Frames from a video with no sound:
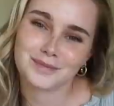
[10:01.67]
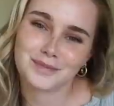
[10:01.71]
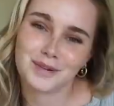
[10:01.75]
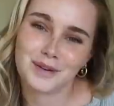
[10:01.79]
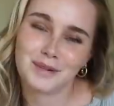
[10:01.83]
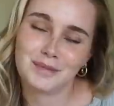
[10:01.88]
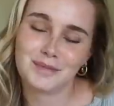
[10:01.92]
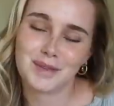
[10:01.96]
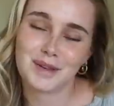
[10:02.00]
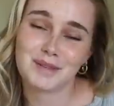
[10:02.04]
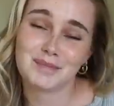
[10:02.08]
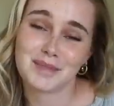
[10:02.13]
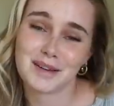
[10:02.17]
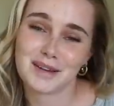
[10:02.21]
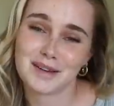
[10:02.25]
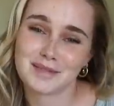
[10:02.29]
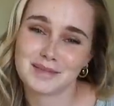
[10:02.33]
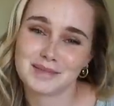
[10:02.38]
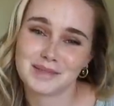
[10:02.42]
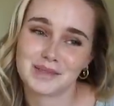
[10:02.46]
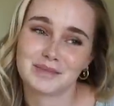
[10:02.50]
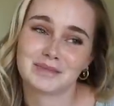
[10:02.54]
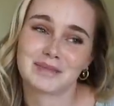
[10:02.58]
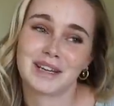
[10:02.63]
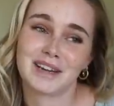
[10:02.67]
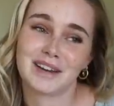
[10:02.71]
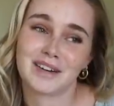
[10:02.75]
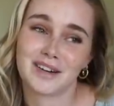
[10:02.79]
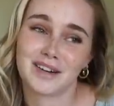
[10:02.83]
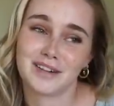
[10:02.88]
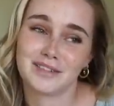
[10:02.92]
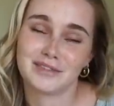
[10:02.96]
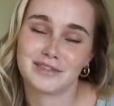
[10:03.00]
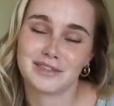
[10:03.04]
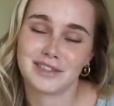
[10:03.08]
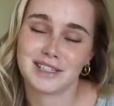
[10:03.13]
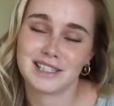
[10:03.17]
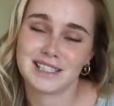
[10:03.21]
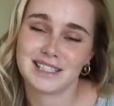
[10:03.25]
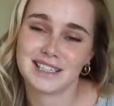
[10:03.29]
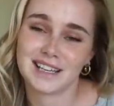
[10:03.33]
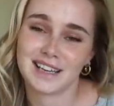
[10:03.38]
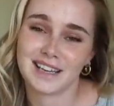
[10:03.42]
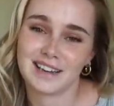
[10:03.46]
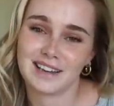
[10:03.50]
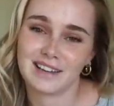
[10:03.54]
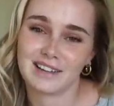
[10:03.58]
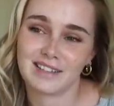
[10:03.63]
from the bottom of my heart for
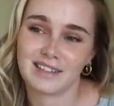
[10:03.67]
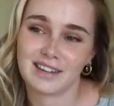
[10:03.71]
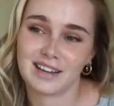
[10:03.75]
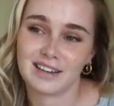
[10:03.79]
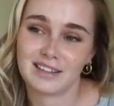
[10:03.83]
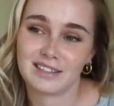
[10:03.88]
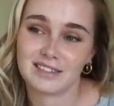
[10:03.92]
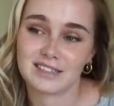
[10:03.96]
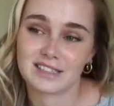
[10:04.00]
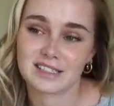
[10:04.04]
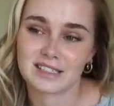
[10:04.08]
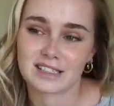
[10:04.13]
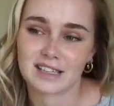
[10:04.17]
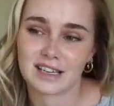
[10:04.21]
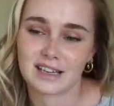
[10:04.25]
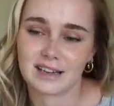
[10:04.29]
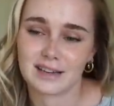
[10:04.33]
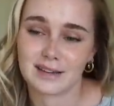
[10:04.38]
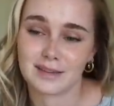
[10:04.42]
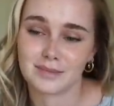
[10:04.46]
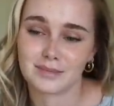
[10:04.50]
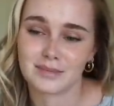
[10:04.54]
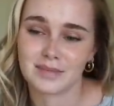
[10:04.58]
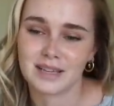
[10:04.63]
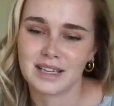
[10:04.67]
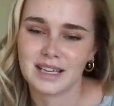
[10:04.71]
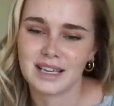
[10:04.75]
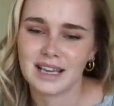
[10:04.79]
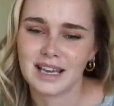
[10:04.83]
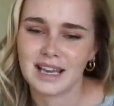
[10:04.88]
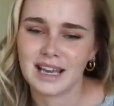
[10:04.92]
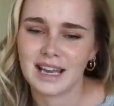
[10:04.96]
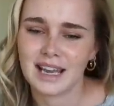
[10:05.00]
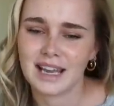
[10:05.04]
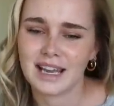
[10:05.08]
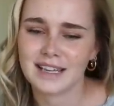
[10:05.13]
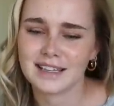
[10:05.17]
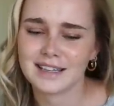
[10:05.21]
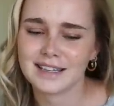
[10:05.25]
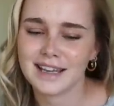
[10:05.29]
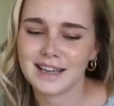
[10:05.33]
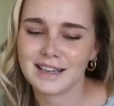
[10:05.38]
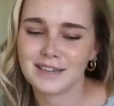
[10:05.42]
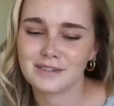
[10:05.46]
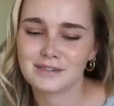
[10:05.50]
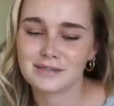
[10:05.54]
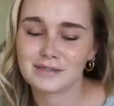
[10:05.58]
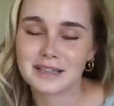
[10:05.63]
sticking around and
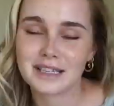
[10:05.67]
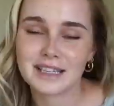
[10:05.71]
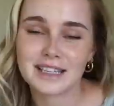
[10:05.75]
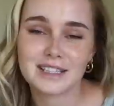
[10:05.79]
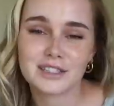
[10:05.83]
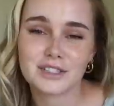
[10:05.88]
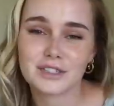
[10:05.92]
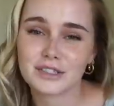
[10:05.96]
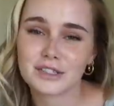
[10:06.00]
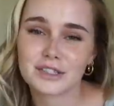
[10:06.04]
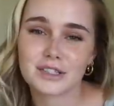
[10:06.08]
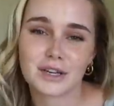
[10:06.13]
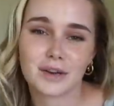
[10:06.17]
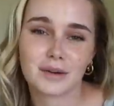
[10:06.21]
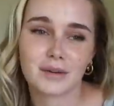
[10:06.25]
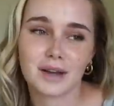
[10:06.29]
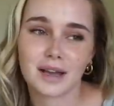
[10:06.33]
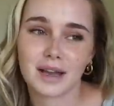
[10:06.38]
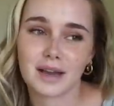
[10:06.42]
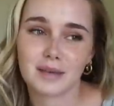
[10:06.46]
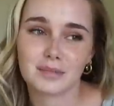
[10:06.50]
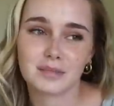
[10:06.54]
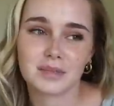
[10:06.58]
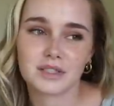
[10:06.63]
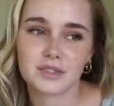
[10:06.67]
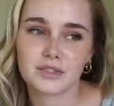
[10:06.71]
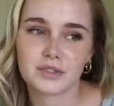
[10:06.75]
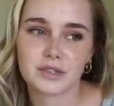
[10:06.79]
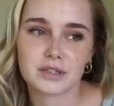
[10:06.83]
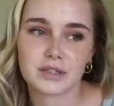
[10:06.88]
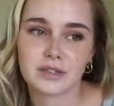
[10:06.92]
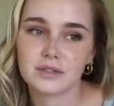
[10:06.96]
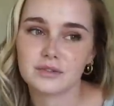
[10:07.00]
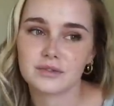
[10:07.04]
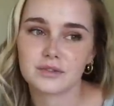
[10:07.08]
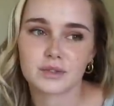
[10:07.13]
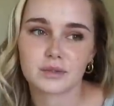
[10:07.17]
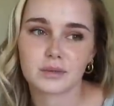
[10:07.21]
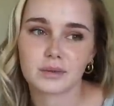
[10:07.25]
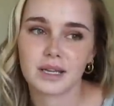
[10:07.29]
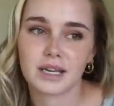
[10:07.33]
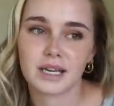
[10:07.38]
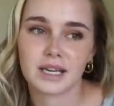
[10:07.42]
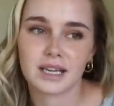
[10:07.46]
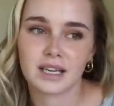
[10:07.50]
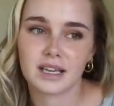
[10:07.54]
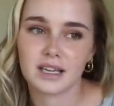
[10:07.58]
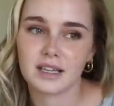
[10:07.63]
like really just showing up in droves when
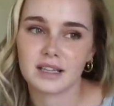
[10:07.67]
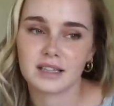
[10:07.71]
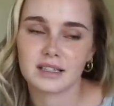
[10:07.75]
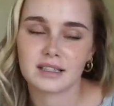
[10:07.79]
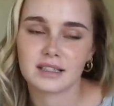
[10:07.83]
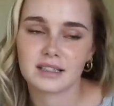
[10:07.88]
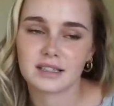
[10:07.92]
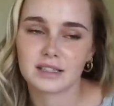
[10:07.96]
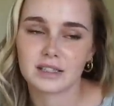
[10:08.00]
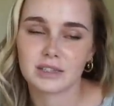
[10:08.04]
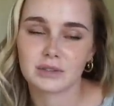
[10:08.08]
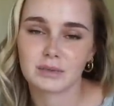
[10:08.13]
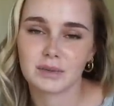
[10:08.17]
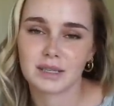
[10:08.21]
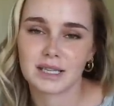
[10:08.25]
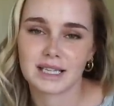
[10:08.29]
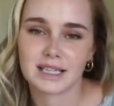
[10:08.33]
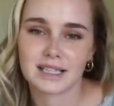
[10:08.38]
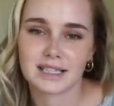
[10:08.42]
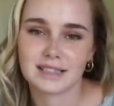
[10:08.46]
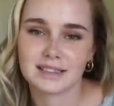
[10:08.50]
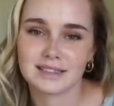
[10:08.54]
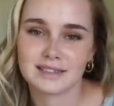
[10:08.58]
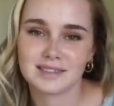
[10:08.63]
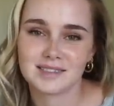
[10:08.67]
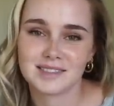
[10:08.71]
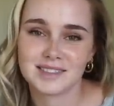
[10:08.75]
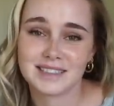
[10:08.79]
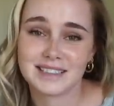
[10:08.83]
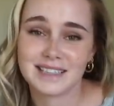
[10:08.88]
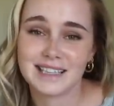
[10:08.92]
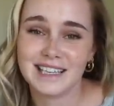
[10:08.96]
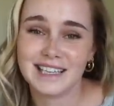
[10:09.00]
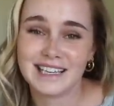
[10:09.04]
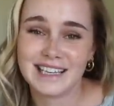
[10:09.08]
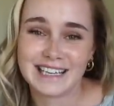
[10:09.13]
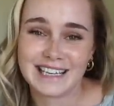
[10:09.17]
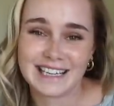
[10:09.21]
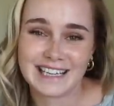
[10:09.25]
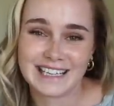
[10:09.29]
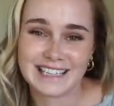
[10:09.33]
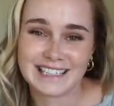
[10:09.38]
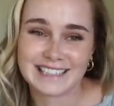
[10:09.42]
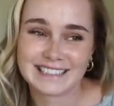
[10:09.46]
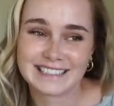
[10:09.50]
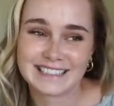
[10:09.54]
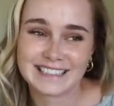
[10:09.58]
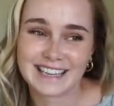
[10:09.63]
I needed
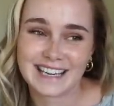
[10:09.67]
it.